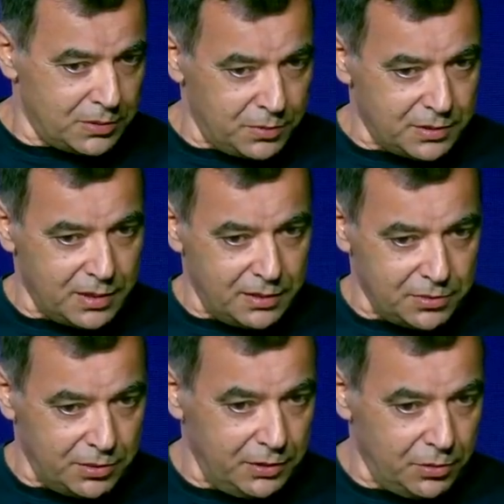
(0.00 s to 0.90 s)
was there,
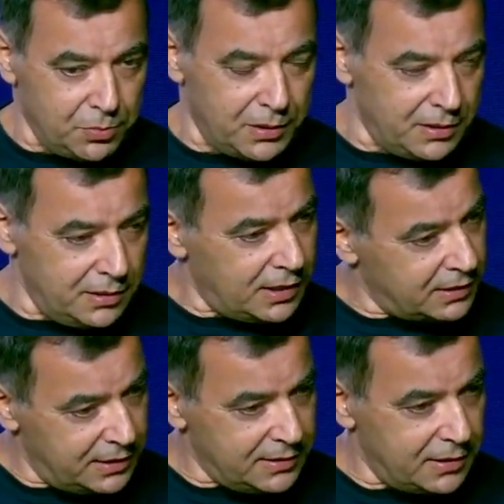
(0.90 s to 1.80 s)
so he knows what it is. I
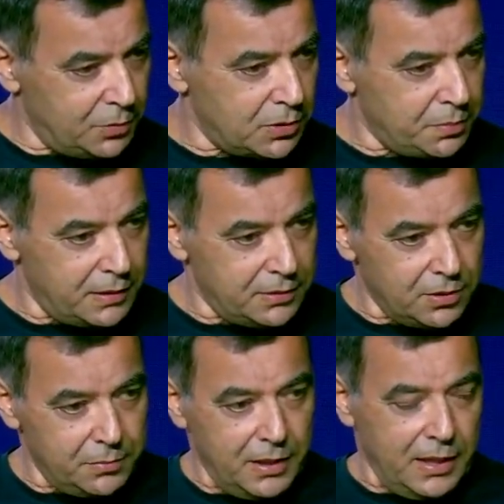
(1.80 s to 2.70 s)
didn't say the word
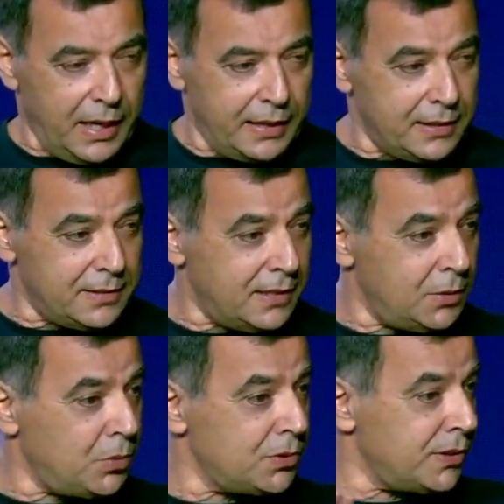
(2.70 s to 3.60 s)
palindrome. I didn't say the
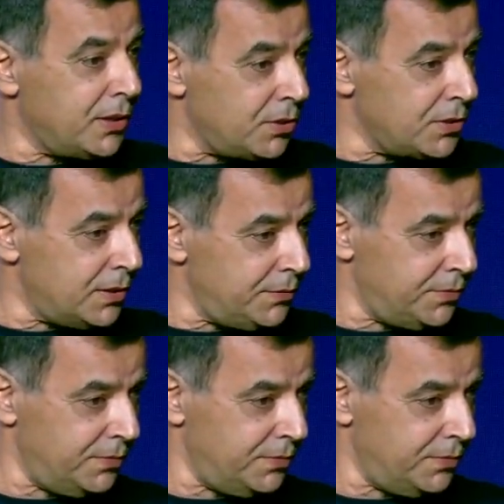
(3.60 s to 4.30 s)
word recursive.